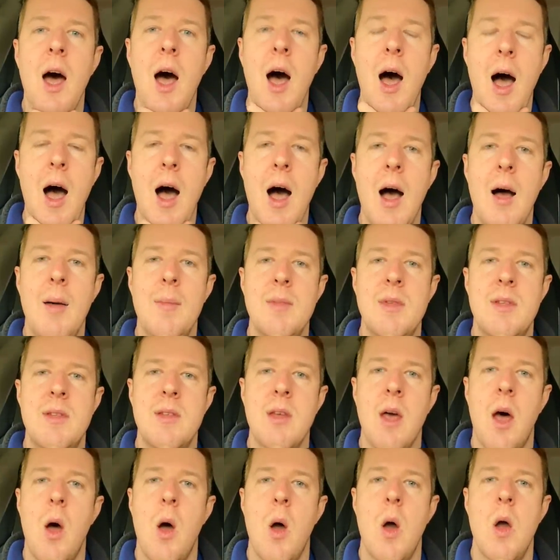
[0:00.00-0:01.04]
Um,
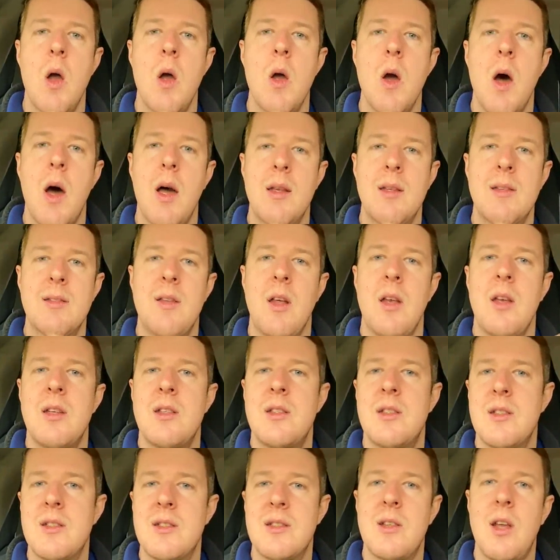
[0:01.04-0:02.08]
so I decided
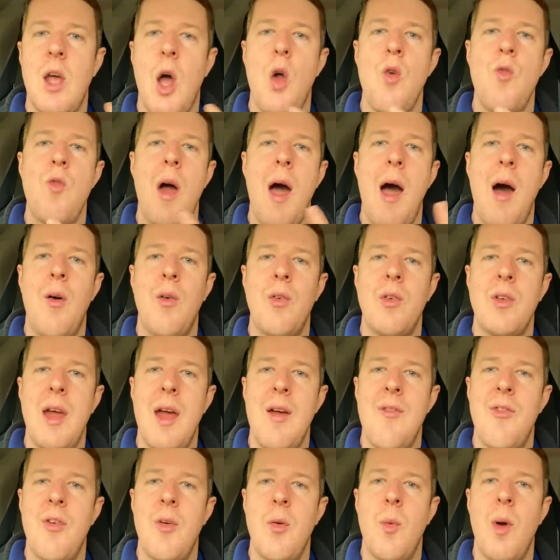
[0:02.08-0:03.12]
to just go round
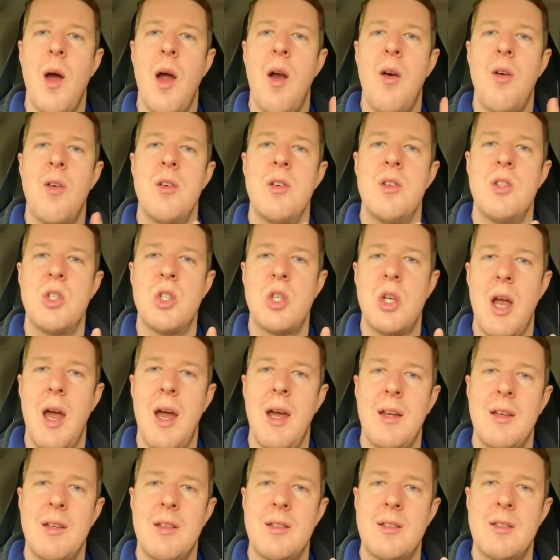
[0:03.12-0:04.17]
everywhere and
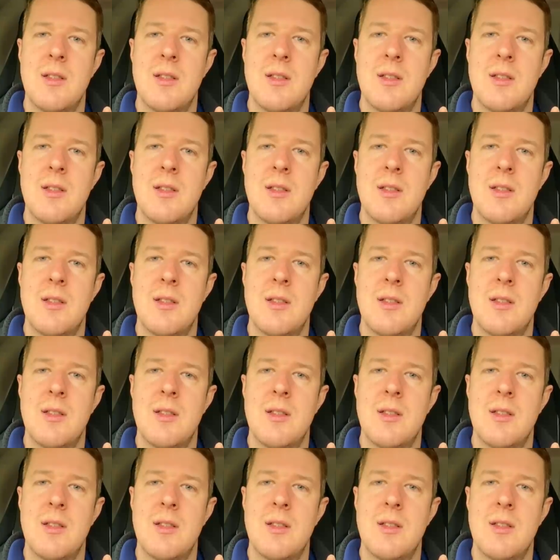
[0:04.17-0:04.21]
check